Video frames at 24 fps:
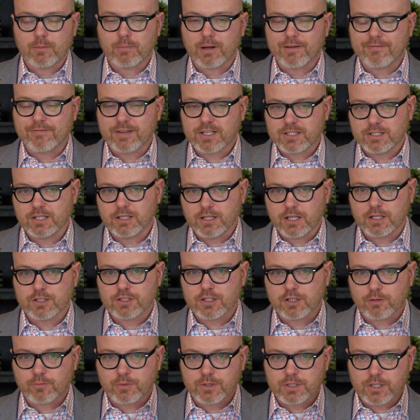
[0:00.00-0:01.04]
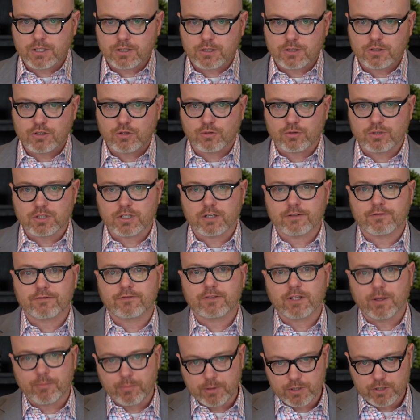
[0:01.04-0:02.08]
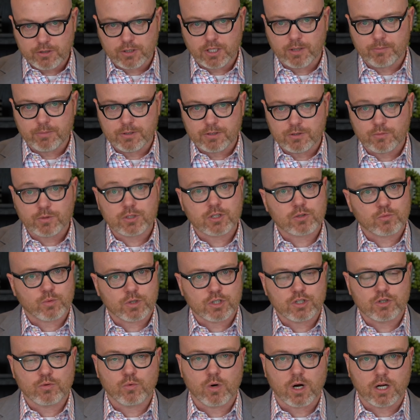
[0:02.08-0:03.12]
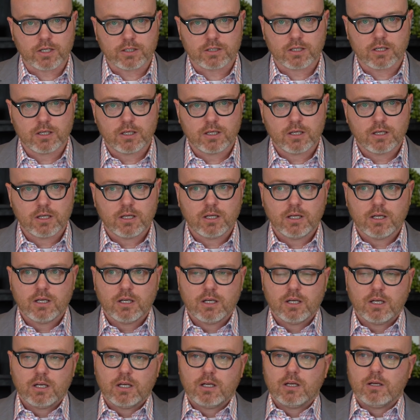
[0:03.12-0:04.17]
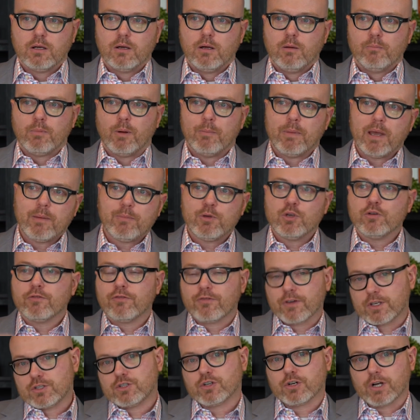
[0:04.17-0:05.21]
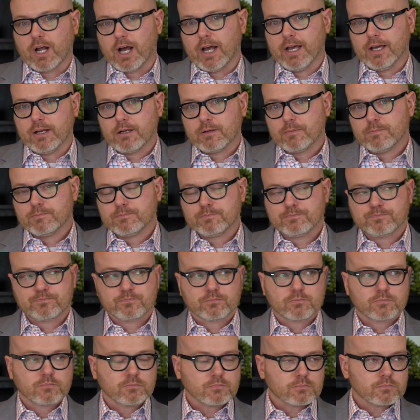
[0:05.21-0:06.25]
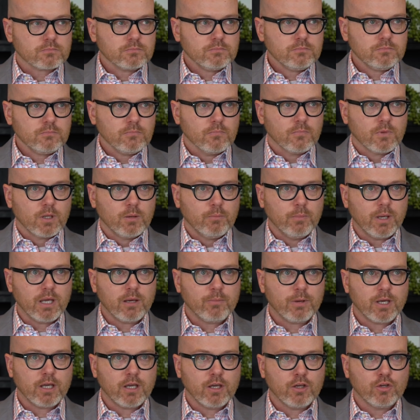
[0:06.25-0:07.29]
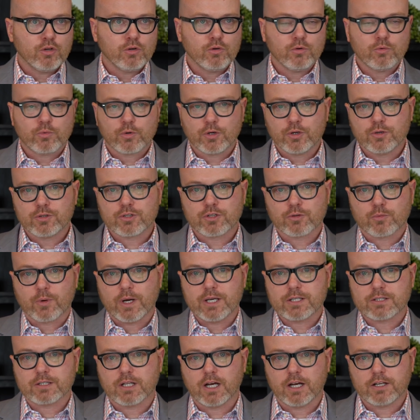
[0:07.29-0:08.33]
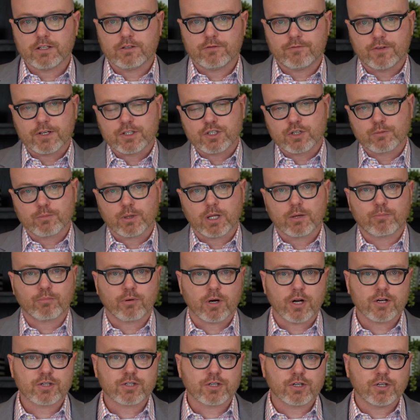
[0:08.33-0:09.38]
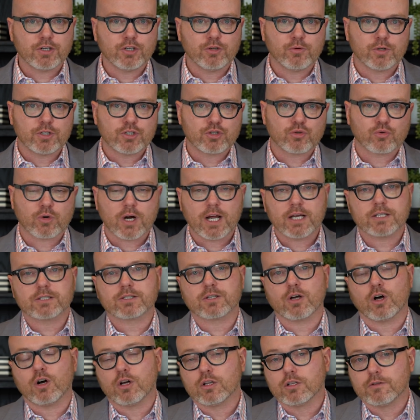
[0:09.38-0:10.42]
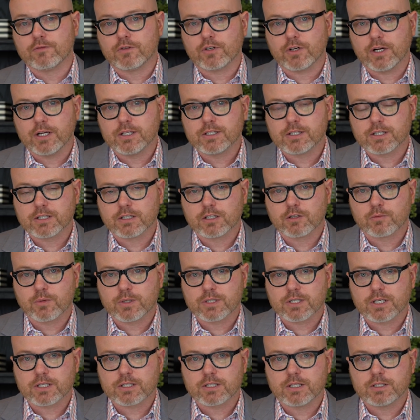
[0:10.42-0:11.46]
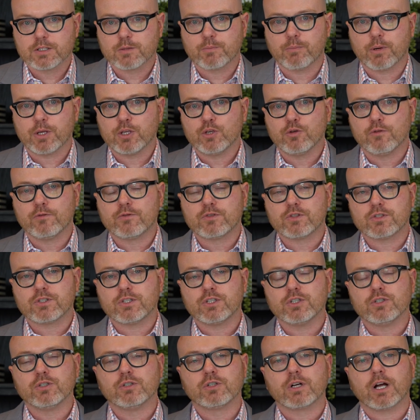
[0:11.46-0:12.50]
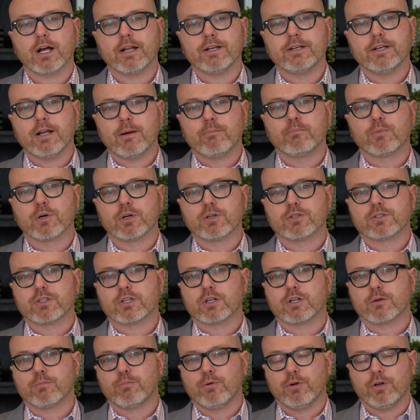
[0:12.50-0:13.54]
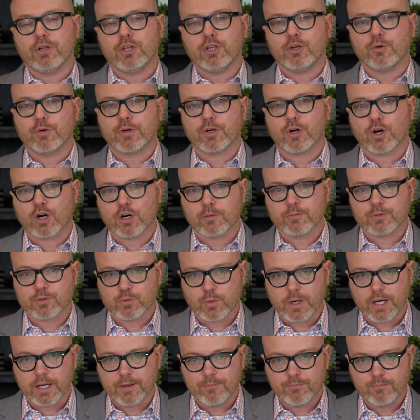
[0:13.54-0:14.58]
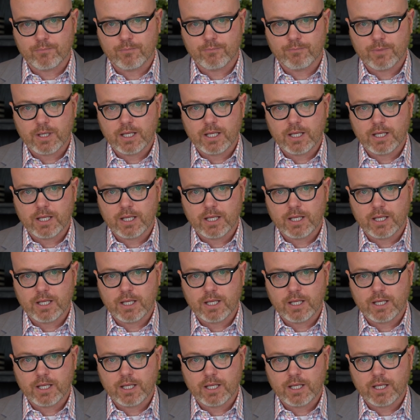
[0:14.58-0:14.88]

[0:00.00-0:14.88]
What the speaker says: And by fixing the insulin resistance, you'll see a flip in your lipids, which is what you want. But maybe you fix your diet. Maybe you reduce your waistline, you fix your blood pressure, you address all of your insulin resistance, but you've still got numbers that are putting you in harm's way.